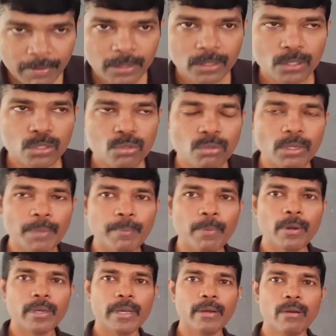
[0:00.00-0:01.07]
with the two
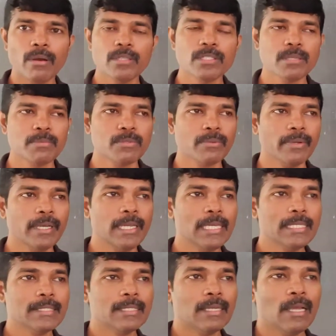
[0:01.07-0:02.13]
important concepts. One
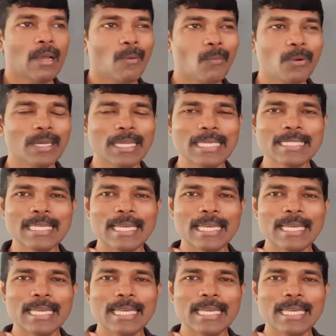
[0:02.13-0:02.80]
is what is